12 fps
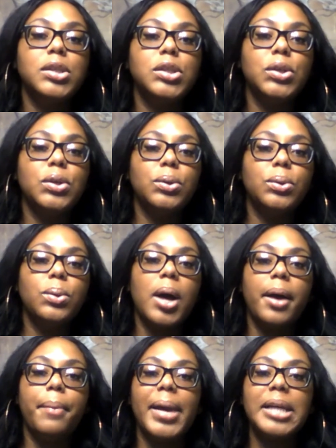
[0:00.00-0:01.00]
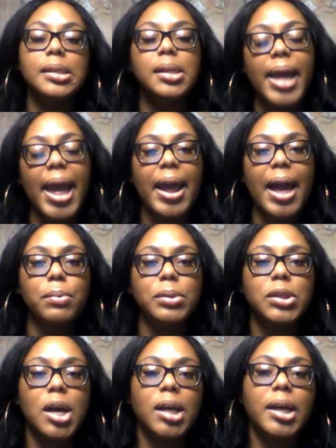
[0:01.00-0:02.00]
to basically hang out
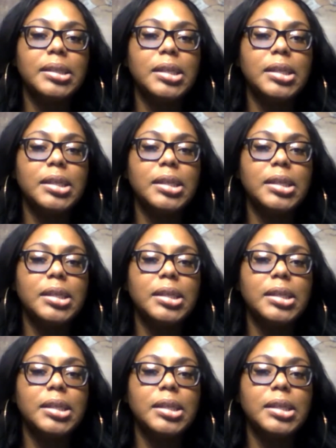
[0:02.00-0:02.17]
with y'all and